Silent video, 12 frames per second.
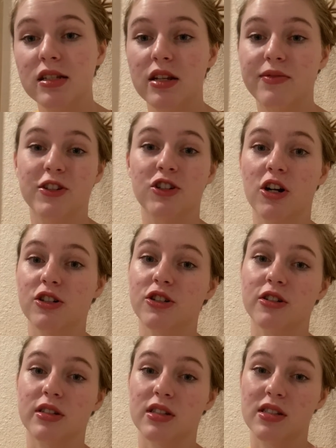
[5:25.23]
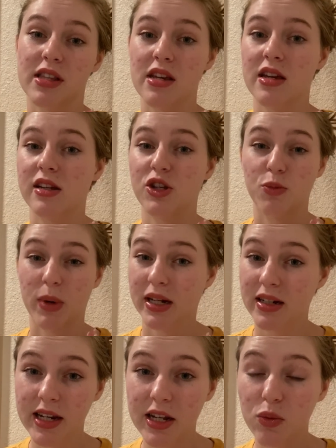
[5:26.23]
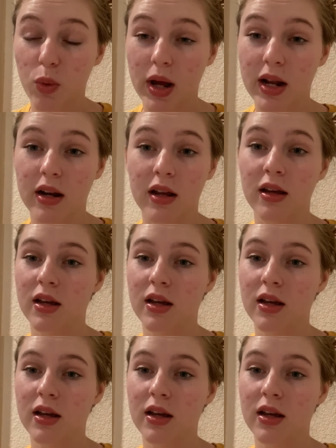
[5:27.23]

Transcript: if your doctor is thinking you might need one.